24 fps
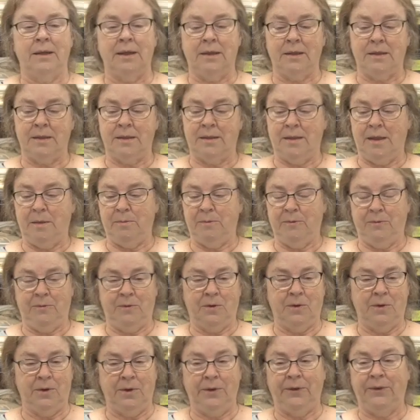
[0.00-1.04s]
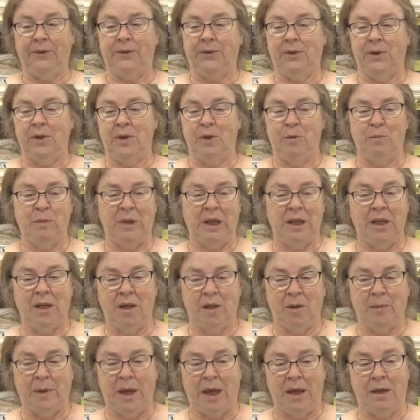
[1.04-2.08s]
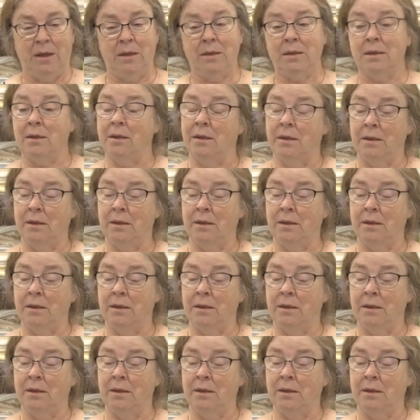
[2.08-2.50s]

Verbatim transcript: next step, of course, in making a box